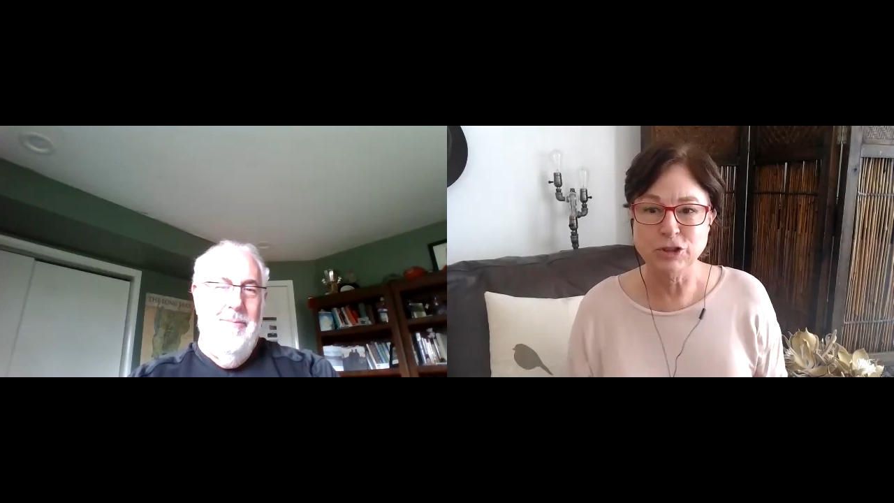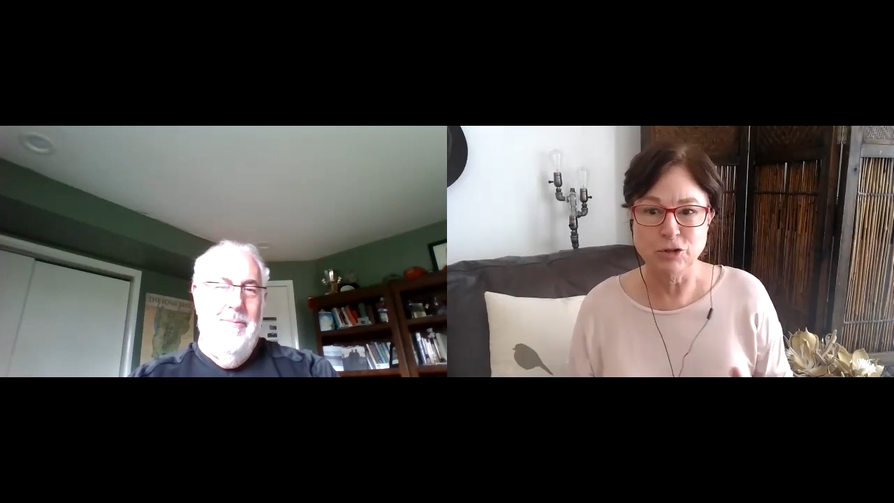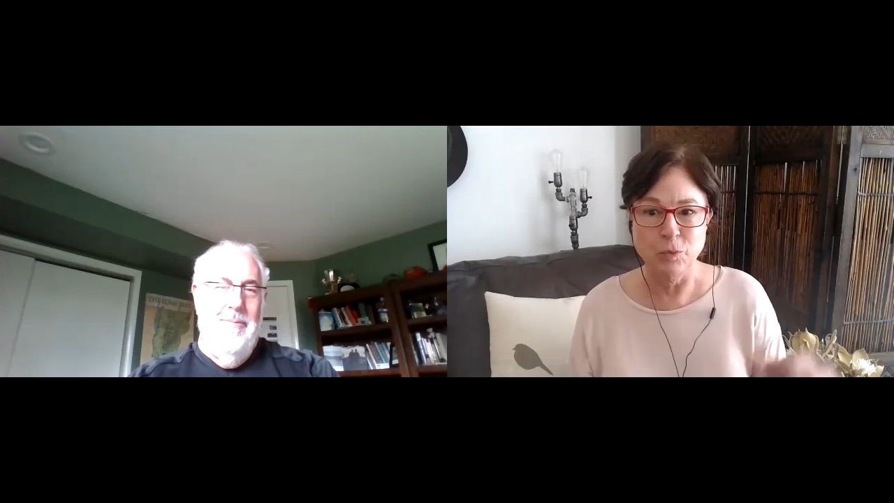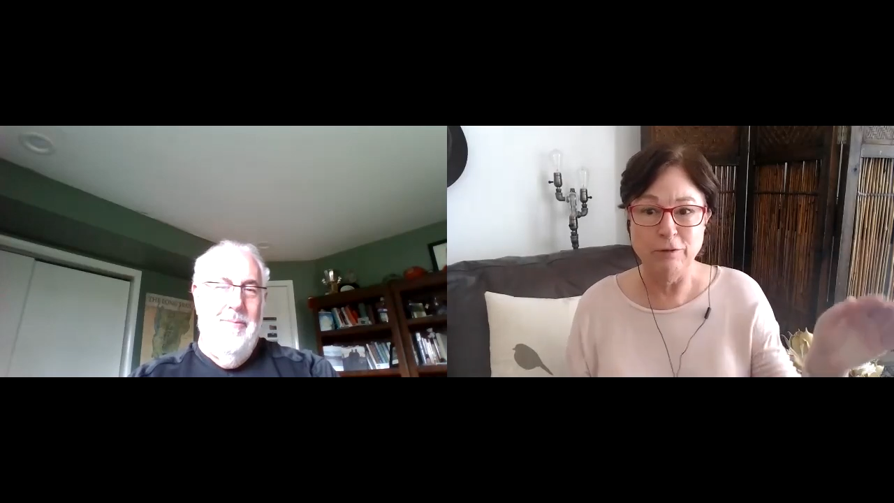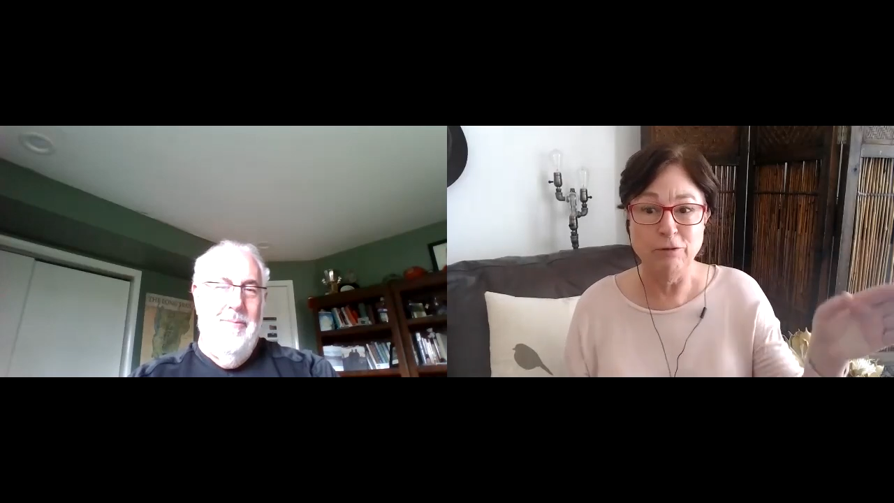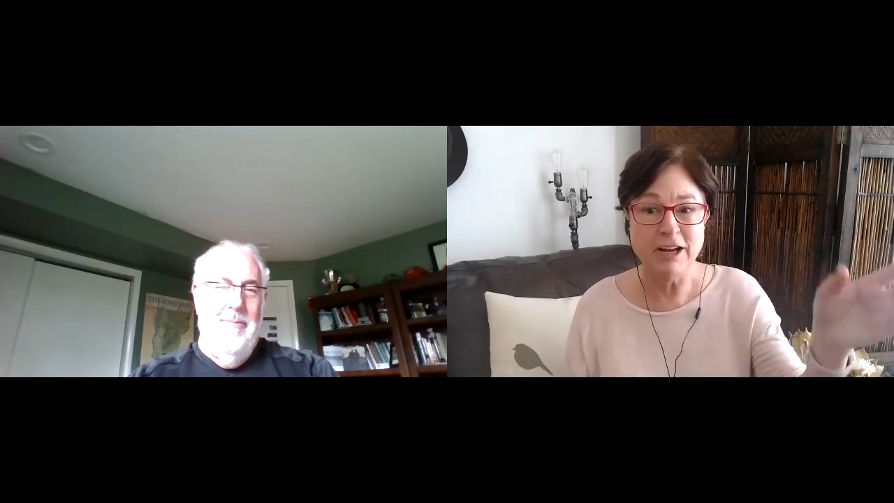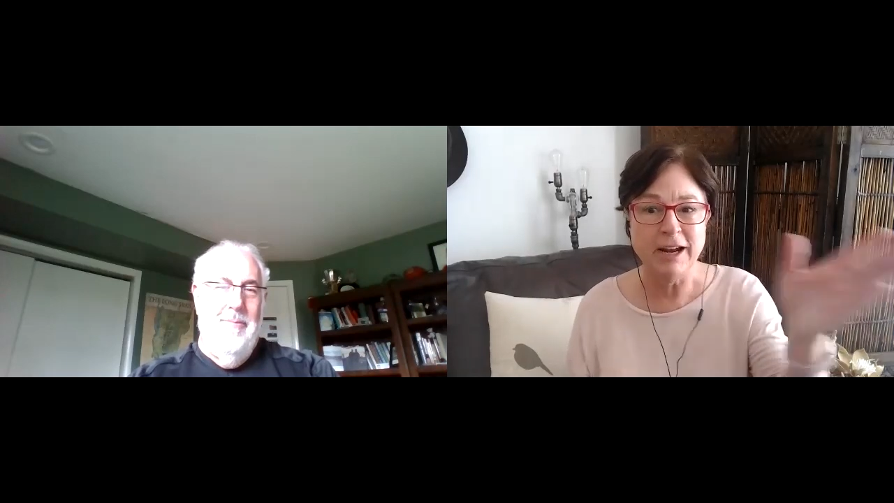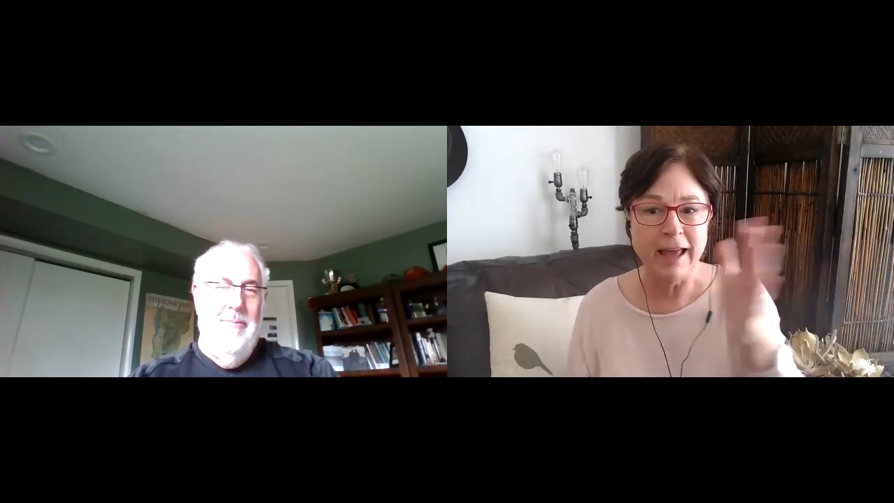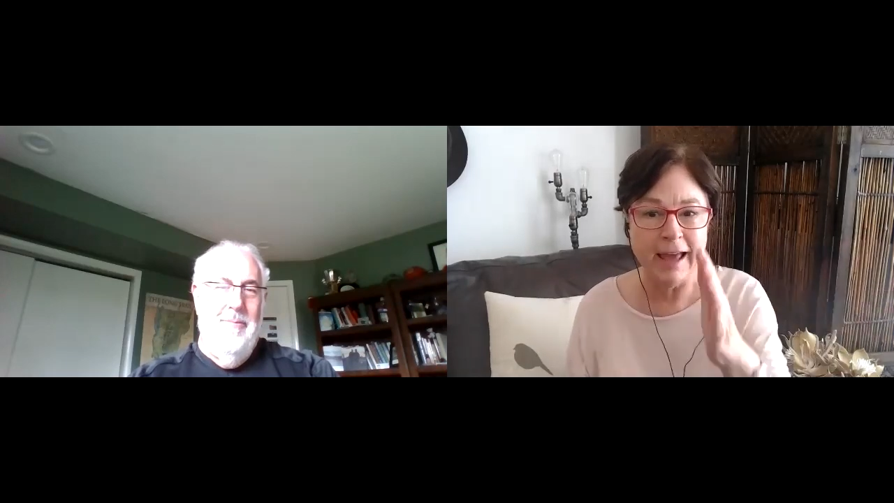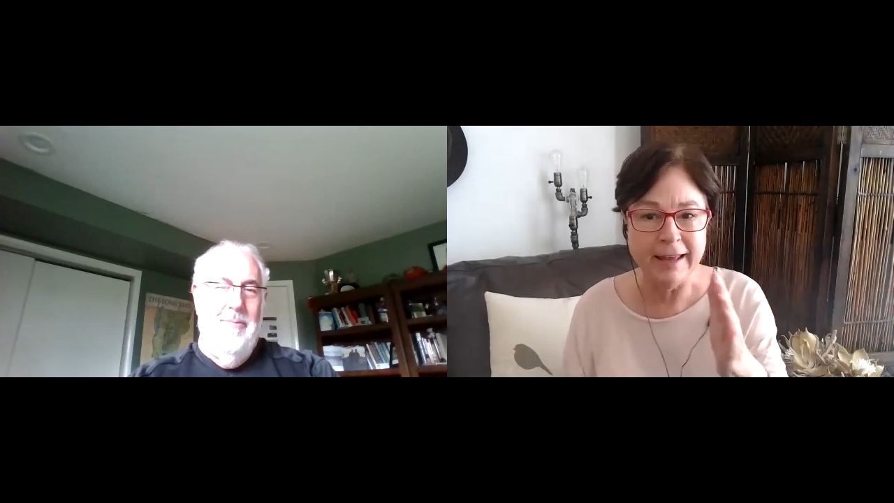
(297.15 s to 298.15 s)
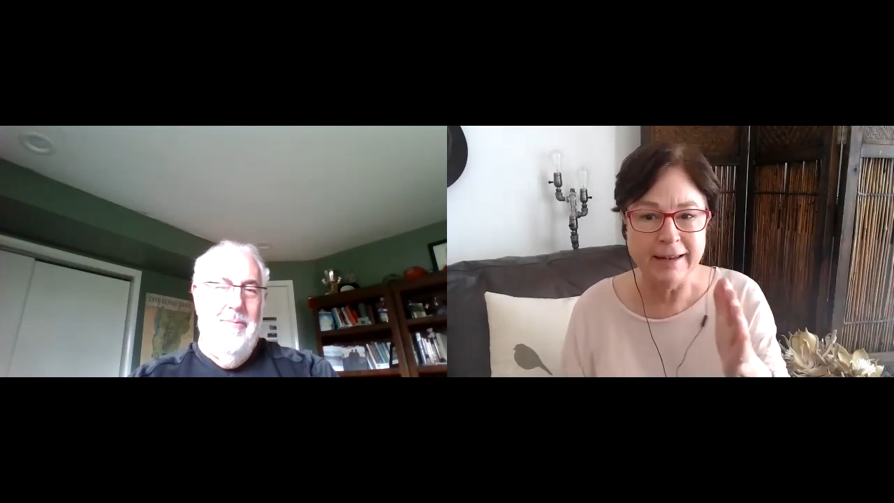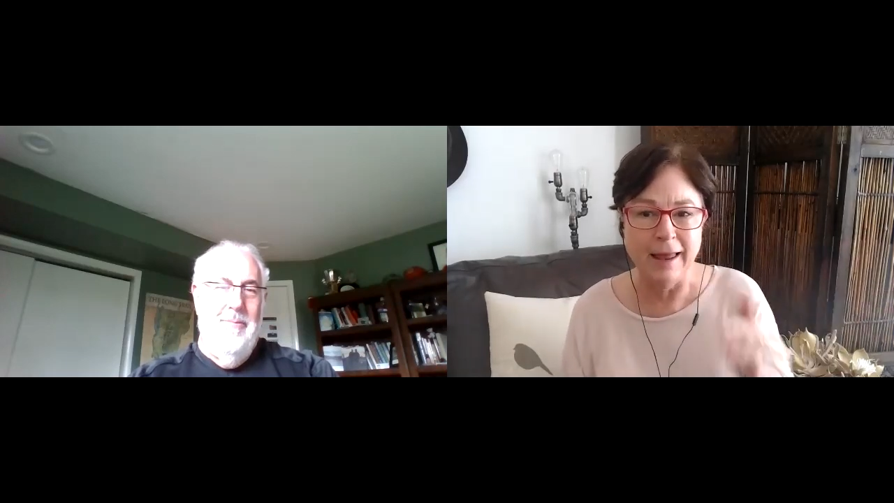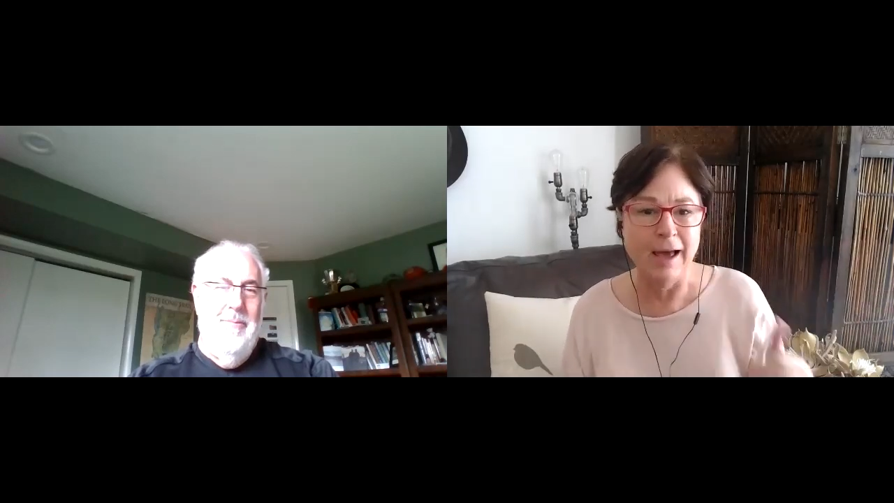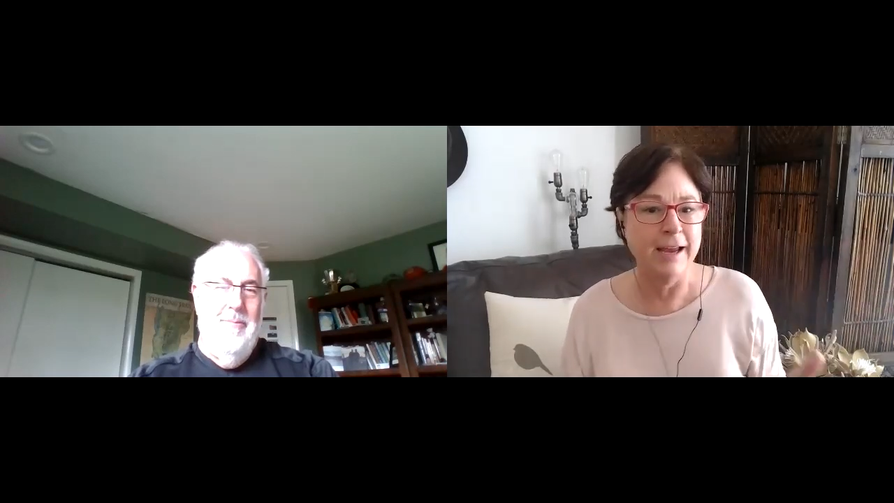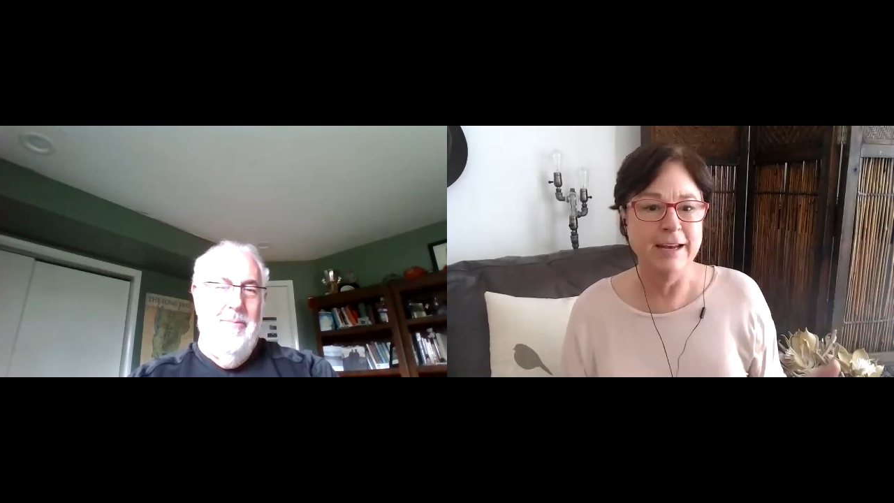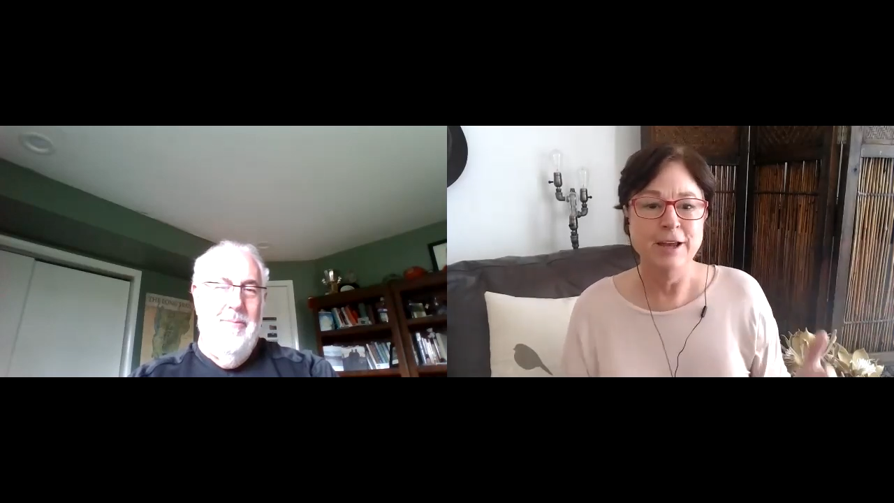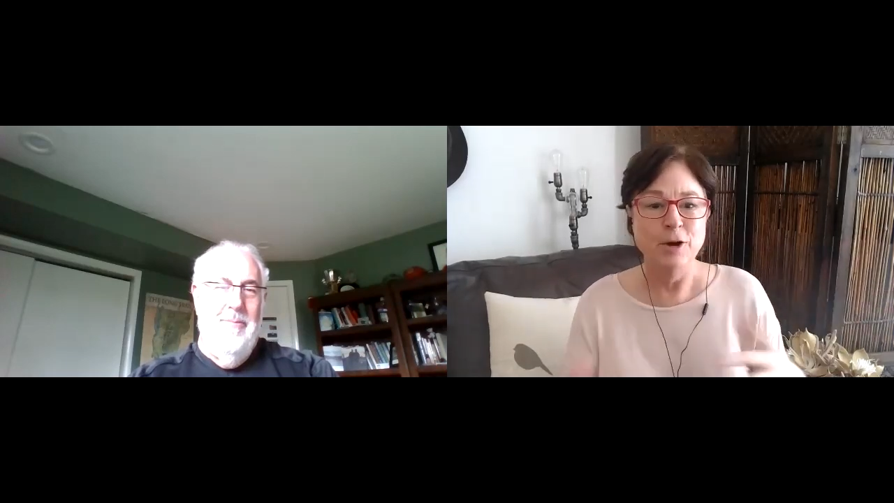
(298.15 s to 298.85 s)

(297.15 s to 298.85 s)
So we read a headline.